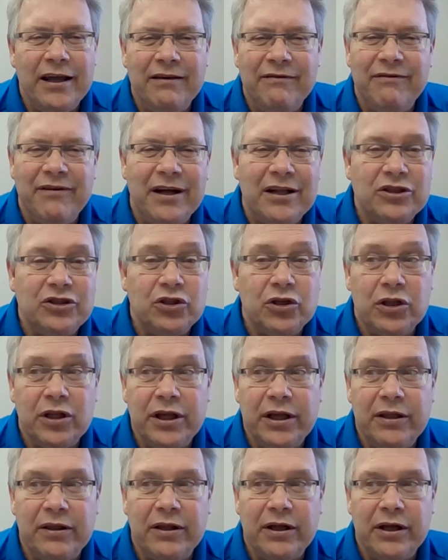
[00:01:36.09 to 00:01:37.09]

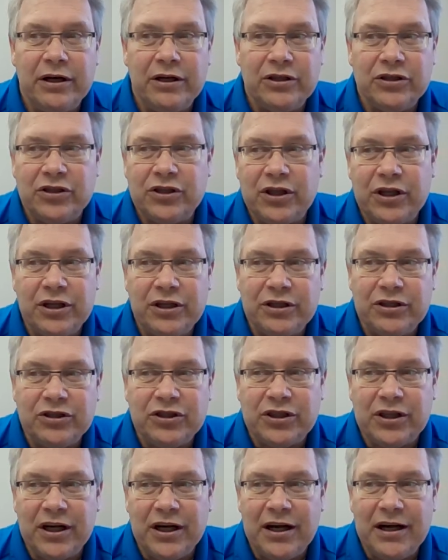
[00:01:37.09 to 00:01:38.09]
eventually there's
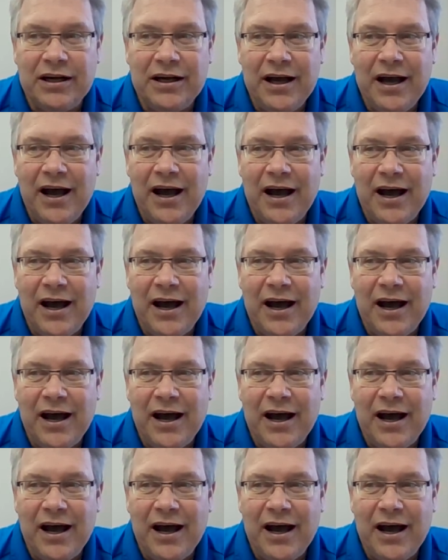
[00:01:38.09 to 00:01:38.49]
there's uh,